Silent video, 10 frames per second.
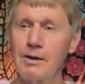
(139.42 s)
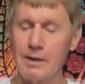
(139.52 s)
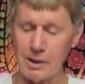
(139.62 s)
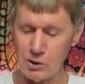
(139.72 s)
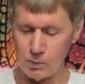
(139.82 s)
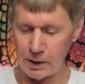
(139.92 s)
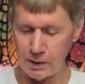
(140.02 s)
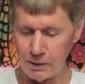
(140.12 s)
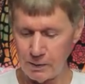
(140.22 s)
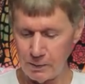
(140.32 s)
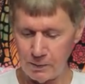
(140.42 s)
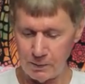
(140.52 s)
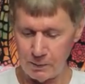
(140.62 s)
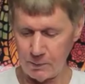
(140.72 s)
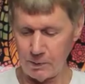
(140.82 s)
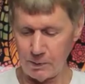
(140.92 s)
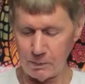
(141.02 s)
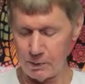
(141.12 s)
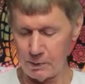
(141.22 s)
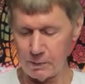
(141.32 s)
And that's why the
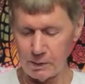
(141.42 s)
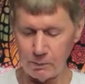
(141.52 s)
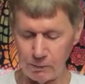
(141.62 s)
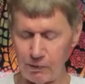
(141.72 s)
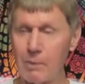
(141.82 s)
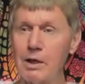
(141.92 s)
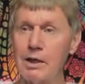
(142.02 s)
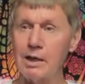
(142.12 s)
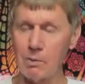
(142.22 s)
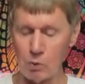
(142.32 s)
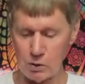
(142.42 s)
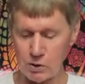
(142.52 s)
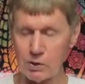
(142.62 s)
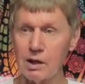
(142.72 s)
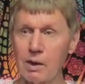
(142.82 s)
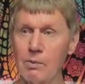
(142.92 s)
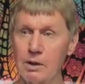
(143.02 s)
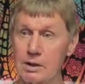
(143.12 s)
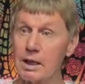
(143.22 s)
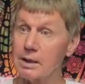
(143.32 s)
family name or
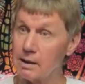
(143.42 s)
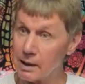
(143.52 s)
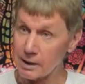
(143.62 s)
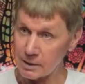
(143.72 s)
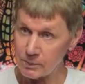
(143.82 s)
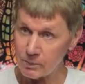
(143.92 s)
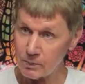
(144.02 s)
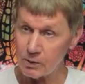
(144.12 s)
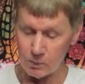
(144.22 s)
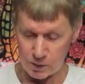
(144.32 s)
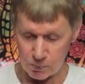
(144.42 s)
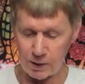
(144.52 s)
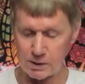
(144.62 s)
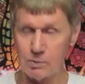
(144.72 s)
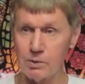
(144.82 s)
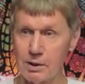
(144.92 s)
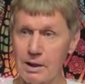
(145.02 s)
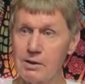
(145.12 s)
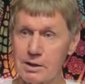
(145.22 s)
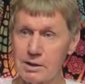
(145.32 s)
surname is underlined, which makes it
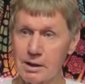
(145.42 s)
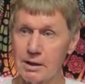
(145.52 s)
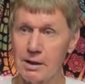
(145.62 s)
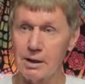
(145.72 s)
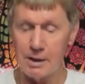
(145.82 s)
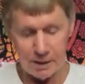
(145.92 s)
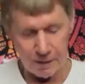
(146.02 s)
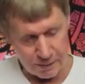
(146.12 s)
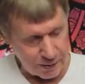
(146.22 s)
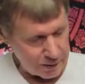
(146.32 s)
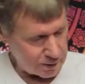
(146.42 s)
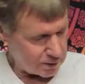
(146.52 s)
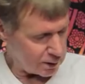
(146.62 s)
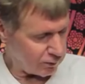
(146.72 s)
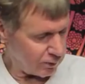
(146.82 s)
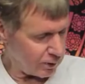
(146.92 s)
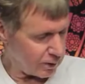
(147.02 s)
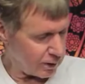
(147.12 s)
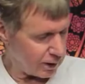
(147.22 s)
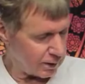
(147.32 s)
pretty interesting. And then it says
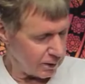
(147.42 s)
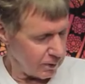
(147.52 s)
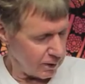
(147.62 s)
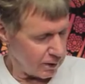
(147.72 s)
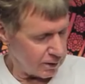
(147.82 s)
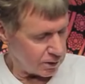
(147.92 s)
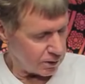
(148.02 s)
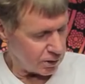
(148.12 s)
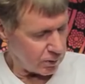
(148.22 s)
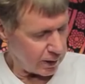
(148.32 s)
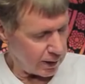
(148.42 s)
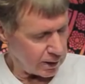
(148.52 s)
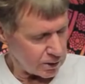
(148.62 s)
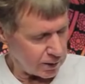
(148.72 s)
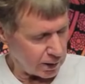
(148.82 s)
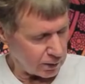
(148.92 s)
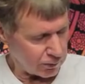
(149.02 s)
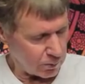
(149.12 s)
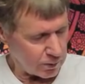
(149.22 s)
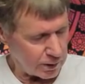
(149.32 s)
further that it is a true extract
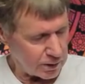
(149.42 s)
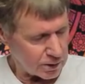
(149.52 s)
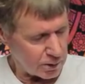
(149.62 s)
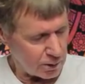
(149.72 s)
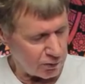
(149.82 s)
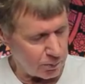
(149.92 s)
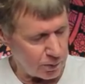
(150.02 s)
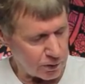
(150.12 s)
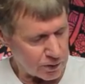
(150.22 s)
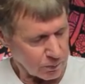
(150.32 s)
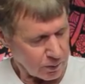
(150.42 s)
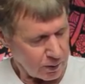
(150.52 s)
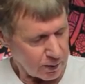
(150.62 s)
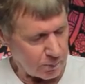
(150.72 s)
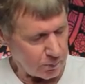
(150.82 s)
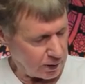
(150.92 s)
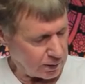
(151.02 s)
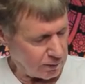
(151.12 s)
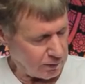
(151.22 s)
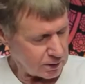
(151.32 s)
from the Register of Births kept
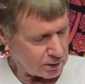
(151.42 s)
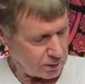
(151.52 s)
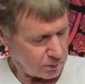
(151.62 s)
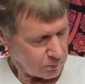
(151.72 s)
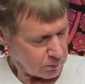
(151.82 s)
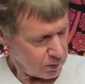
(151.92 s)
at Livingston.